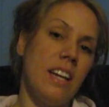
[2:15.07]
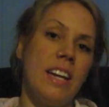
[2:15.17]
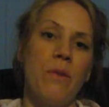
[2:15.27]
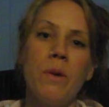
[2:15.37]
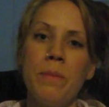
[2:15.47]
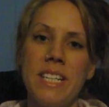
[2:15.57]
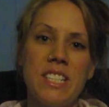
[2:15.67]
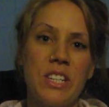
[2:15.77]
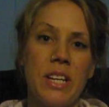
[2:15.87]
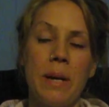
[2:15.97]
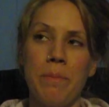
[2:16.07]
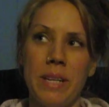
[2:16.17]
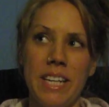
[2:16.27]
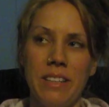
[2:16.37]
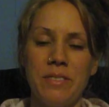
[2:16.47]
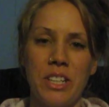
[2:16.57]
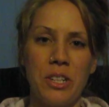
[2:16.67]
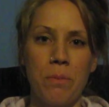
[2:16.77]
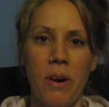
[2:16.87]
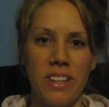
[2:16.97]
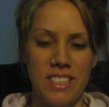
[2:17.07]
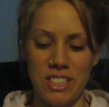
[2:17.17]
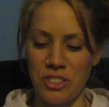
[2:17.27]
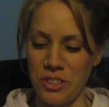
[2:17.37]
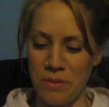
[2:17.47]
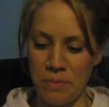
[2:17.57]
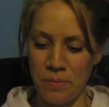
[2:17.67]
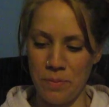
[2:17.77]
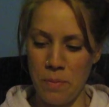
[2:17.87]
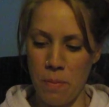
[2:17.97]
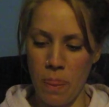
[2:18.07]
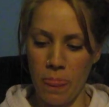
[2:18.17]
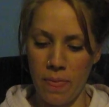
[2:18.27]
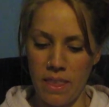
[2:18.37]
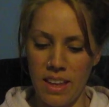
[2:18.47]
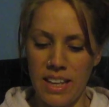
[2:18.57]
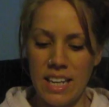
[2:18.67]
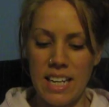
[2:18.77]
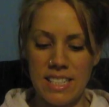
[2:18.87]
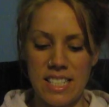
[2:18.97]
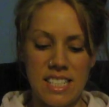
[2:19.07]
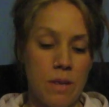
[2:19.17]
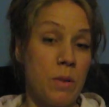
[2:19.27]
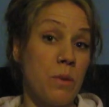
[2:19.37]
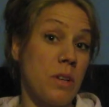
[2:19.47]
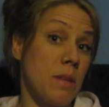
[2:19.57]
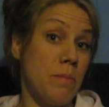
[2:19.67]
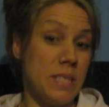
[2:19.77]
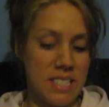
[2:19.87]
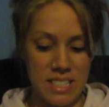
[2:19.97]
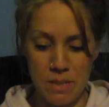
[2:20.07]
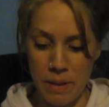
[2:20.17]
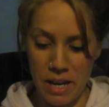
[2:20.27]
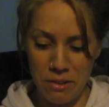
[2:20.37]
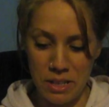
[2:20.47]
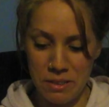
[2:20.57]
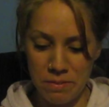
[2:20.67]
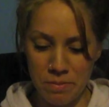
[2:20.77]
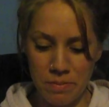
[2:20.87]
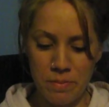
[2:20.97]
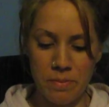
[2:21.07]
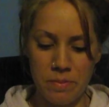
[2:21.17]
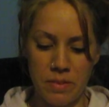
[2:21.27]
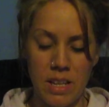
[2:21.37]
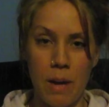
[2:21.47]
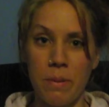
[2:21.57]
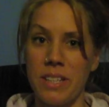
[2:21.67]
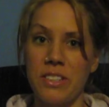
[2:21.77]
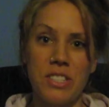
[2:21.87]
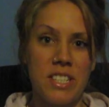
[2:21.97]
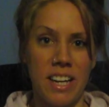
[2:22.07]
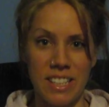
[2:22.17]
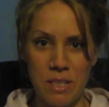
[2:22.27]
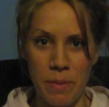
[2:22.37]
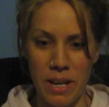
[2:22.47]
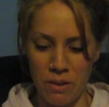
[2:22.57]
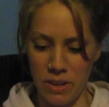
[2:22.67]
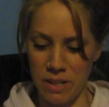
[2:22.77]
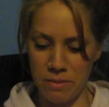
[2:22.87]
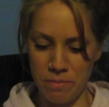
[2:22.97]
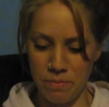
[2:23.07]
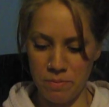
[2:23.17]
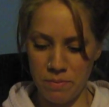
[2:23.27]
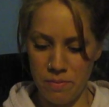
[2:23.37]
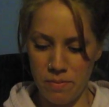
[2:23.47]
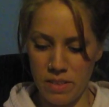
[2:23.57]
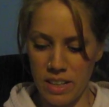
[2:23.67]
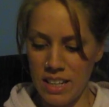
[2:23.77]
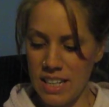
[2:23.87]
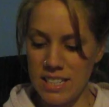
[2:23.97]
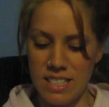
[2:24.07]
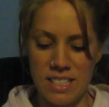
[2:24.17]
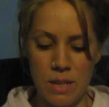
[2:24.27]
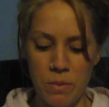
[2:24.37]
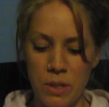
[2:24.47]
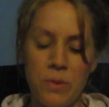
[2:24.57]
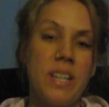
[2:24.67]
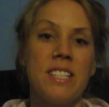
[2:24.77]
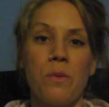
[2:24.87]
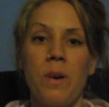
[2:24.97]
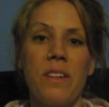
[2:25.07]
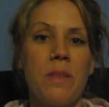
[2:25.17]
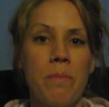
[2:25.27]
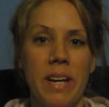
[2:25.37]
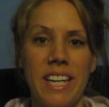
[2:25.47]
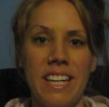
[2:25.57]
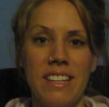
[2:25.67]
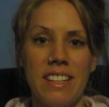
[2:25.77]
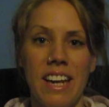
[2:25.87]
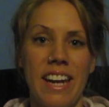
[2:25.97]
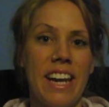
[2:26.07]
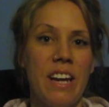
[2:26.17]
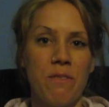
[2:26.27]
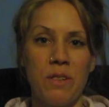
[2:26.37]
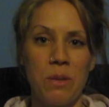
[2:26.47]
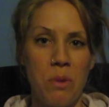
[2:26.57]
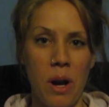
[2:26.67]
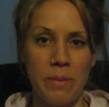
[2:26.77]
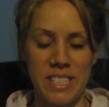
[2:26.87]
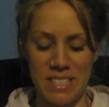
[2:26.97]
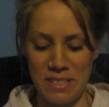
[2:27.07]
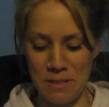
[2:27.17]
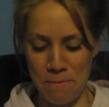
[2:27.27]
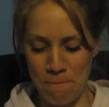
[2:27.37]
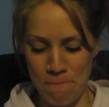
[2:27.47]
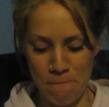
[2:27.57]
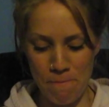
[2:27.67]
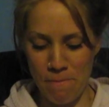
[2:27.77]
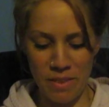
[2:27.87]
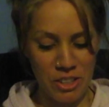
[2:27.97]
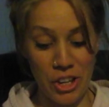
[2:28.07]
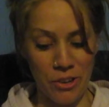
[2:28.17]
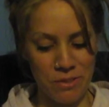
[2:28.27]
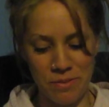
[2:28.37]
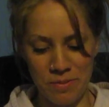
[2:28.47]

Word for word: Now what makes a good MP, a good politician? Is it someone with a business background? A political science background? Is it someone who has a wealth of money and a handful of promises? No.